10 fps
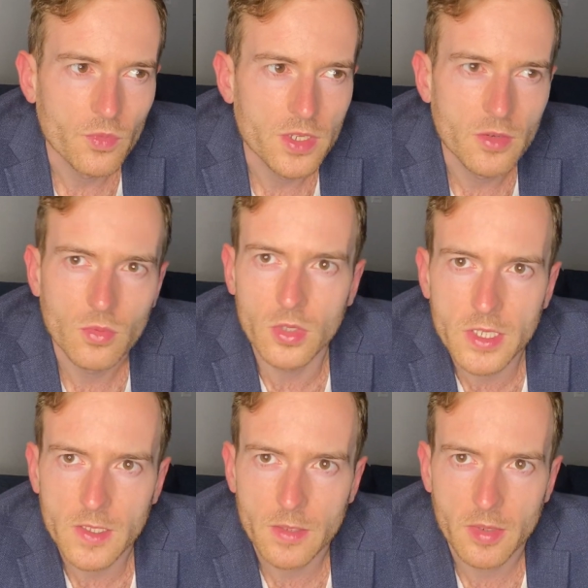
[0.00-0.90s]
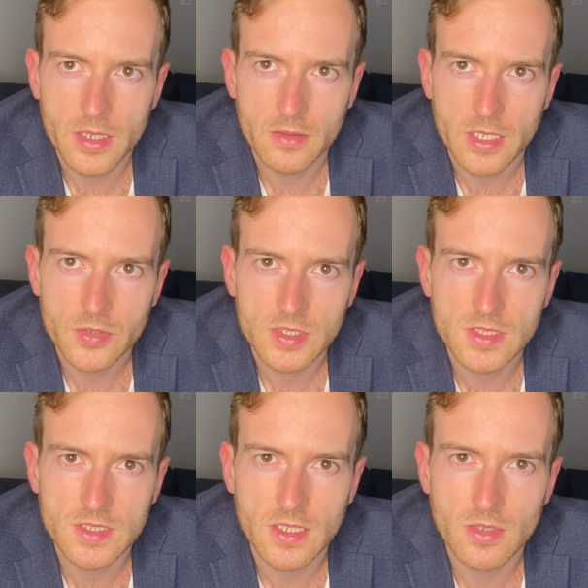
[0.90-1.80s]
you know, looking at the body language to
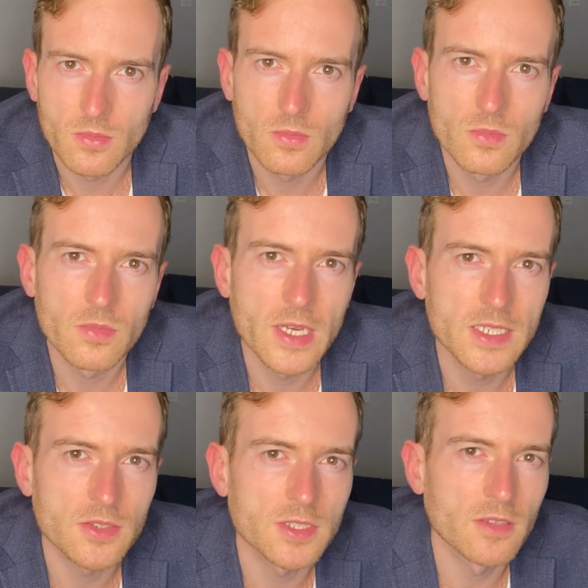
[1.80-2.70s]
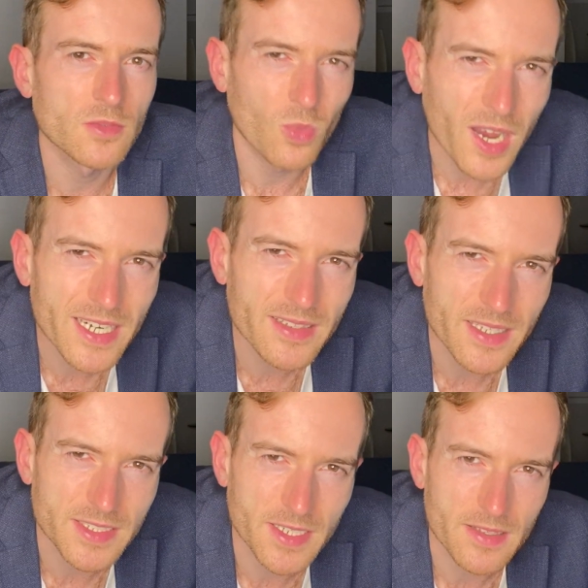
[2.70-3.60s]
say, ask ourselves, why did
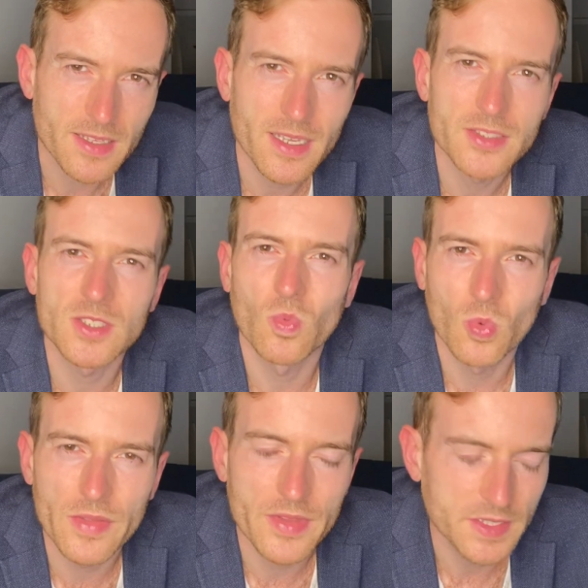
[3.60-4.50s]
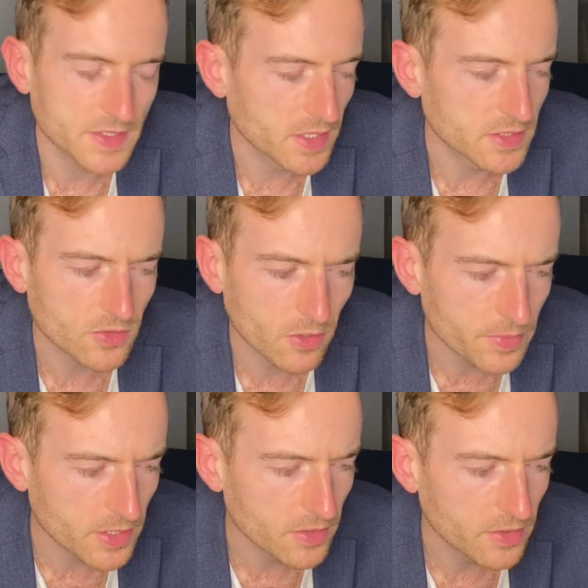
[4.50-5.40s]
they say that? Not just what they said.
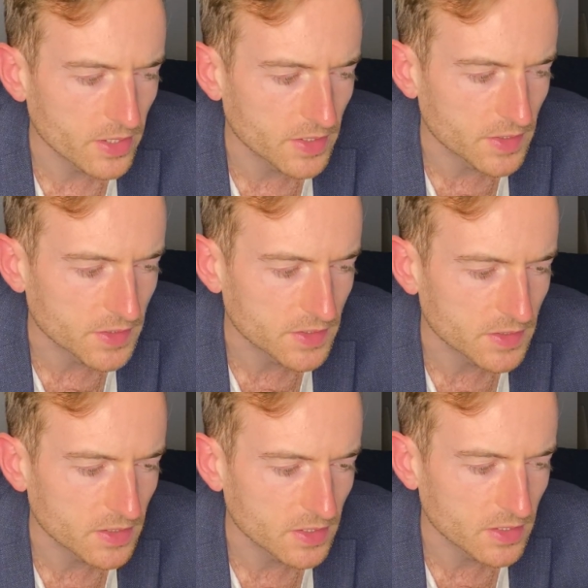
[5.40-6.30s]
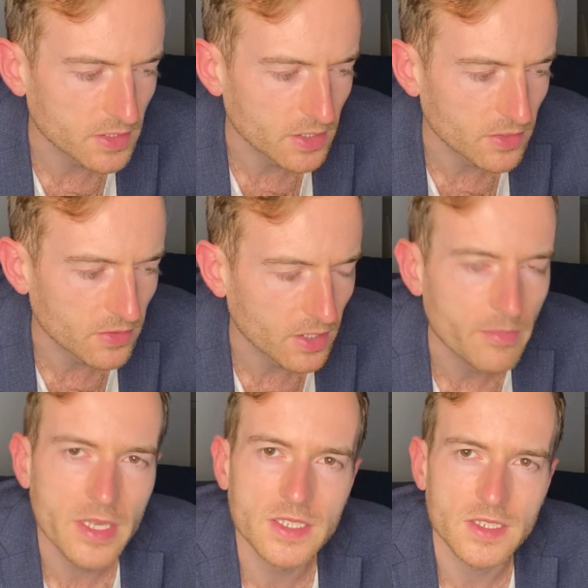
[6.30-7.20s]
Scorpio is, you know,
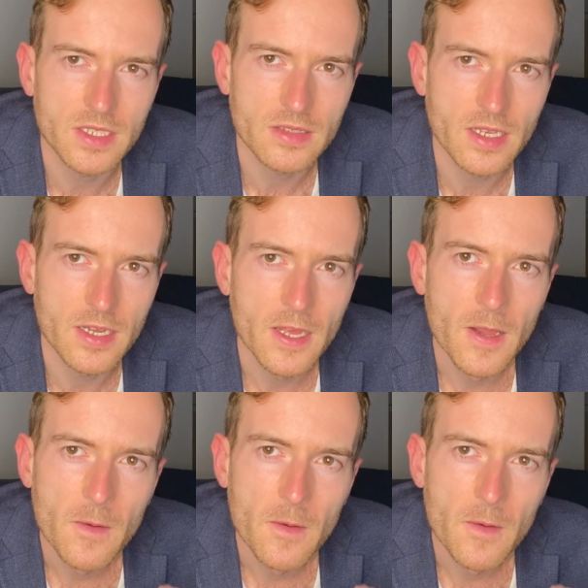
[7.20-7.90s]
amazing at that.